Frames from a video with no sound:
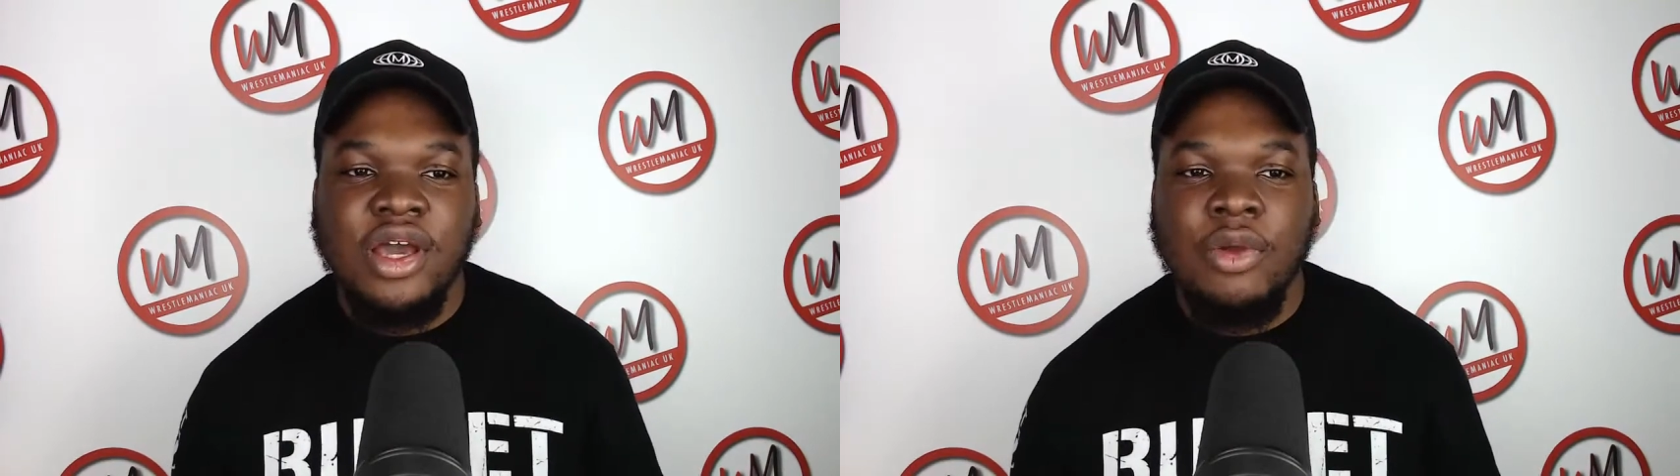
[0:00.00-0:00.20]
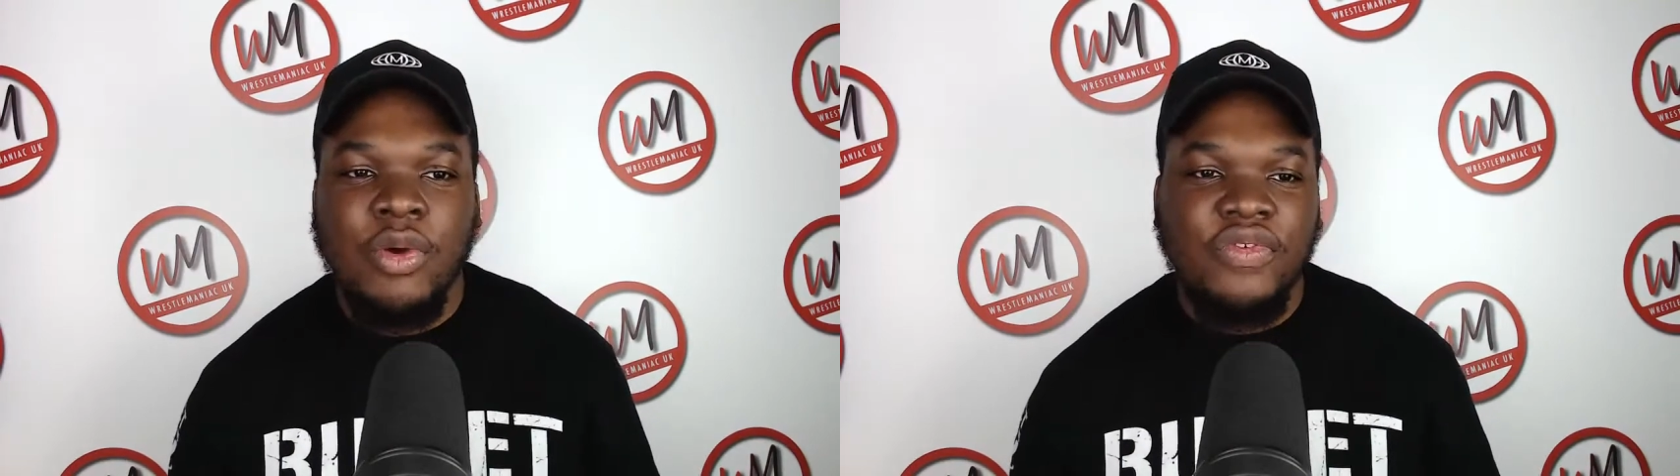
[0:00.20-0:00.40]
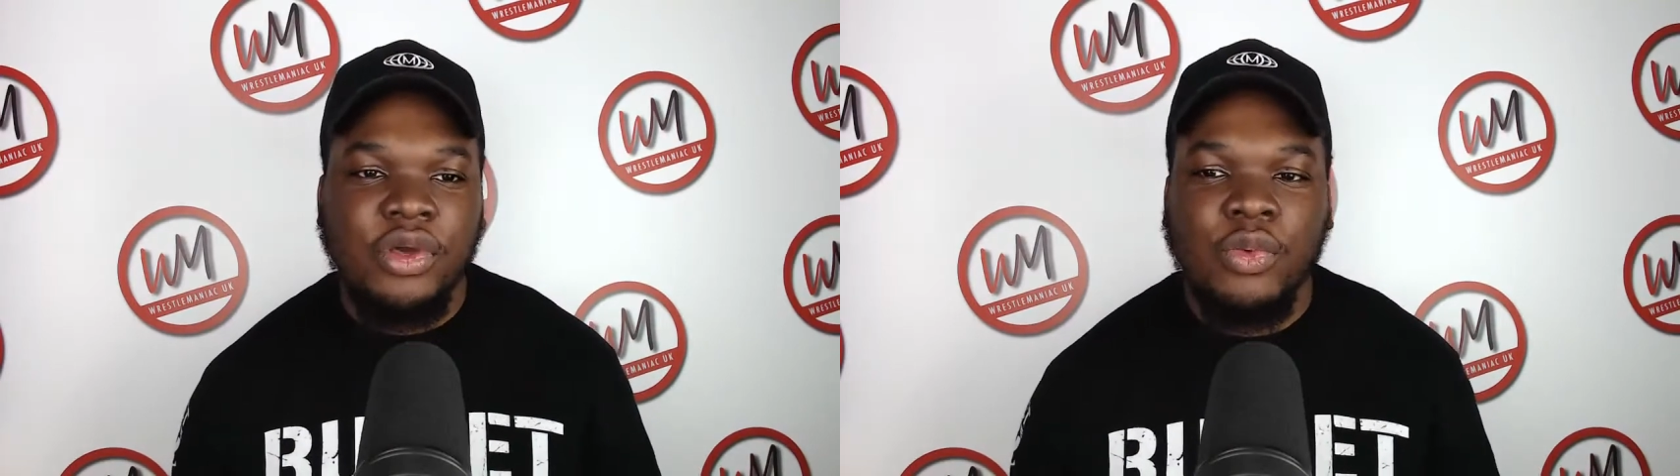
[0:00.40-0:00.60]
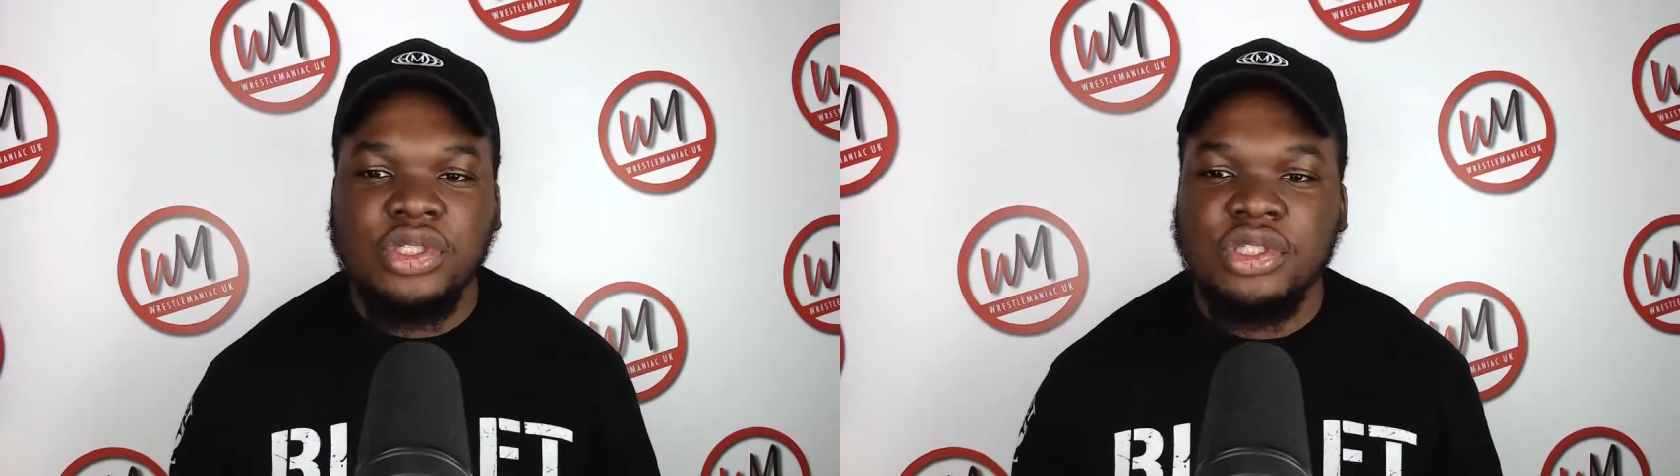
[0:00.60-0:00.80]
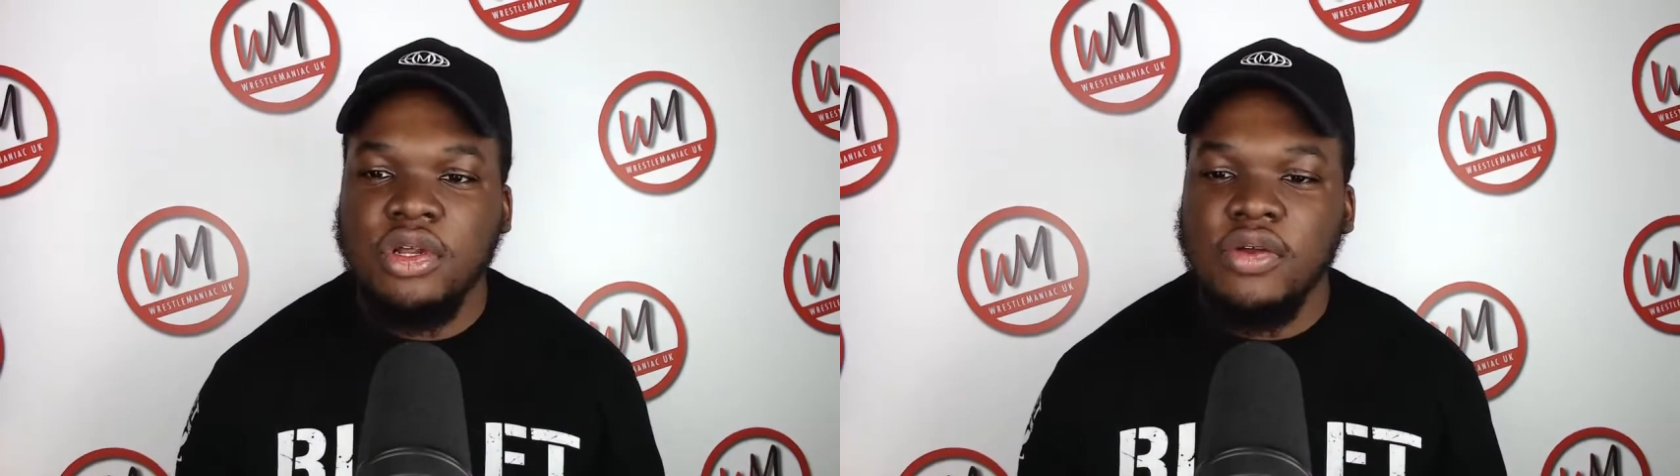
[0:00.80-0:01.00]
And whether you're
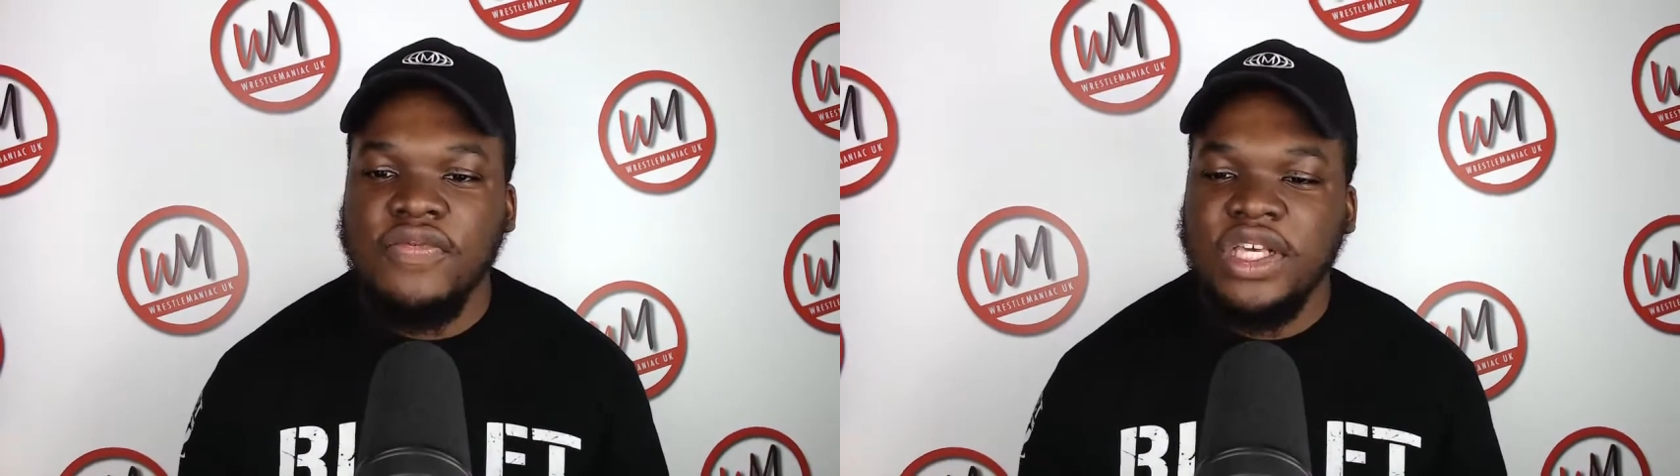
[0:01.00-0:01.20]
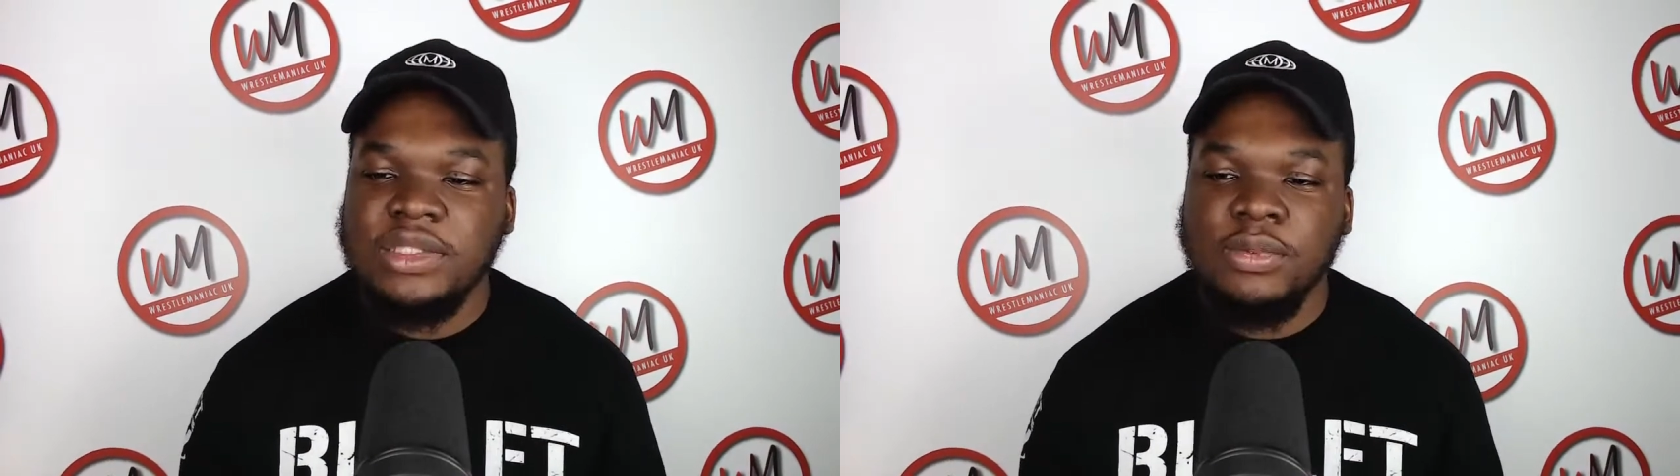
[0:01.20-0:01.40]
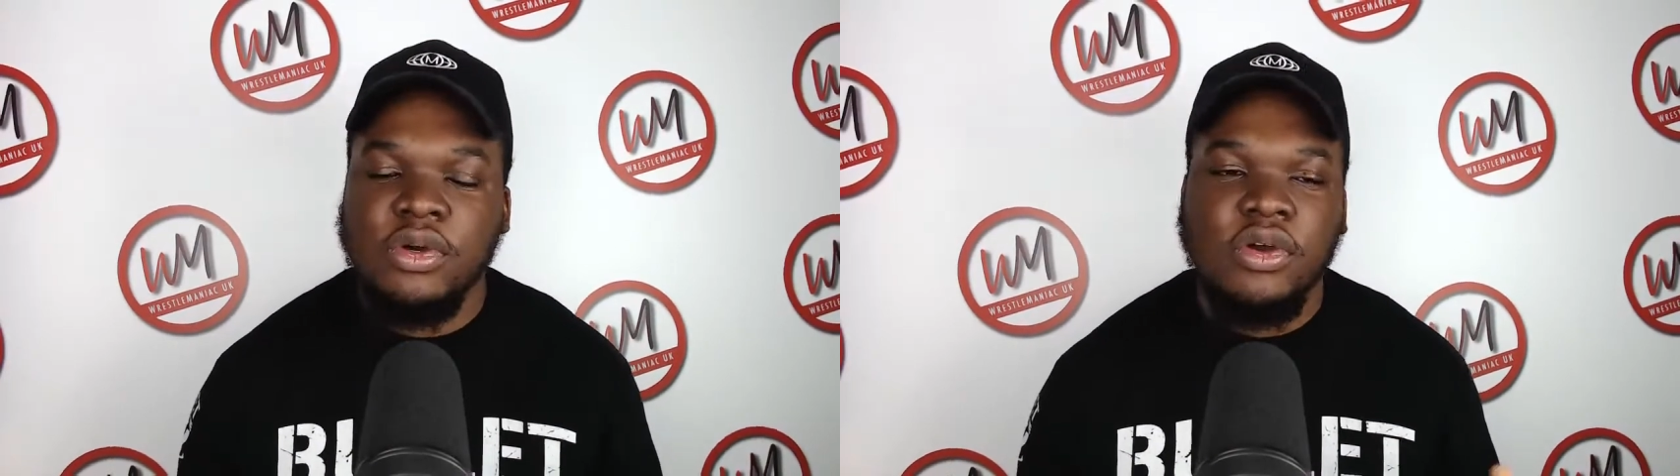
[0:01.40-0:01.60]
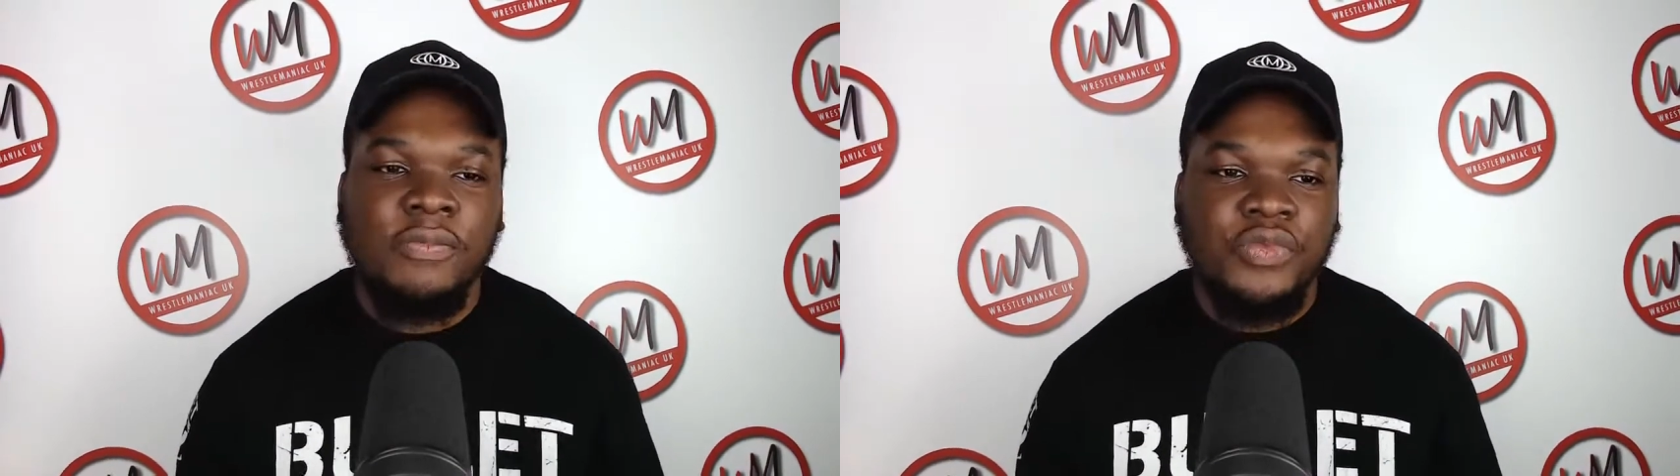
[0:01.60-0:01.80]
watching on Facebook